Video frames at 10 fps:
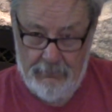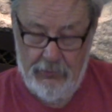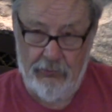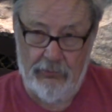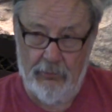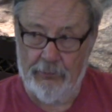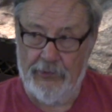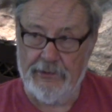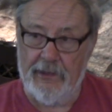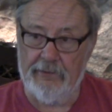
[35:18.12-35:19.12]
YouTube
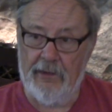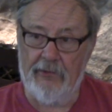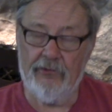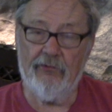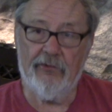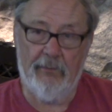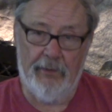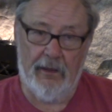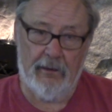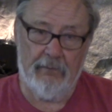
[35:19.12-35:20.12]
presentations, the
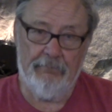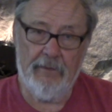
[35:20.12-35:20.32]
better.